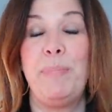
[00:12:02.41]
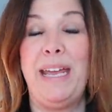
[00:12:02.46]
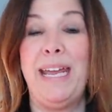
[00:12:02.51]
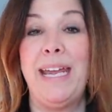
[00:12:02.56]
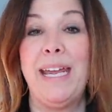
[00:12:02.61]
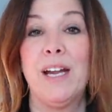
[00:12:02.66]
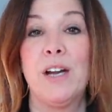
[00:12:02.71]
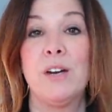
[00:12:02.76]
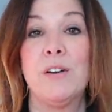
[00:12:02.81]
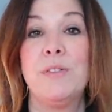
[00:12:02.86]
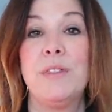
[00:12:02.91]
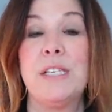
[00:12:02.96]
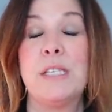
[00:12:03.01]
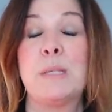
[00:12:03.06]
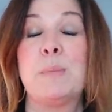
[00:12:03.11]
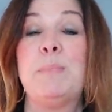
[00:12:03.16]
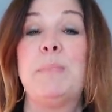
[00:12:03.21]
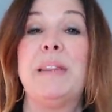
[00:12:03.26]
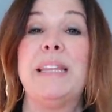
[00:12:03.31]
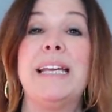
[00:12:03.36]
pair
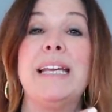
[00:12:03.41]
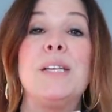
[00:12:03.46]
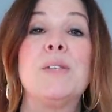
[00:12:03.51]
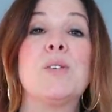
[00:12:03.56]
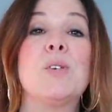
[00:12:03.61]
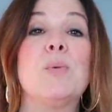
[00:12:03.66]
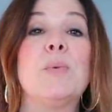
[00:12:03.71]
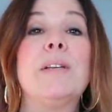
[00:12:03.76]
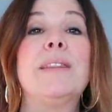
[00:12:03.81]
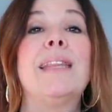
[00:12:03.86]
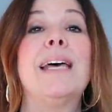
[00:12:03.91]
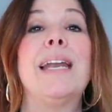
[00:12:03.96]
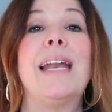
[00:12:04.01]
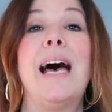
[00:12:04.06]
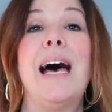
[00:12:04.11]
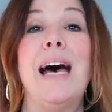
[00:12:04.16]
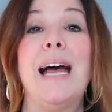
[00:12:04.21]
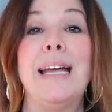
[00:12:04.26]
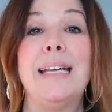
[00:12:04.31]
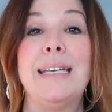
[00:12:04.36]
this blazer with that
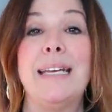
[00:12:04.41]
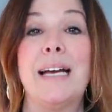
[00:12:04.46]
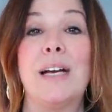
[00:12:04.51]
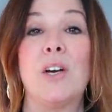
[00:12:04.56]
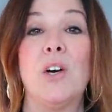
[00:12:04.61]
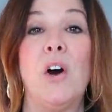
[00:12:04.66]
high neck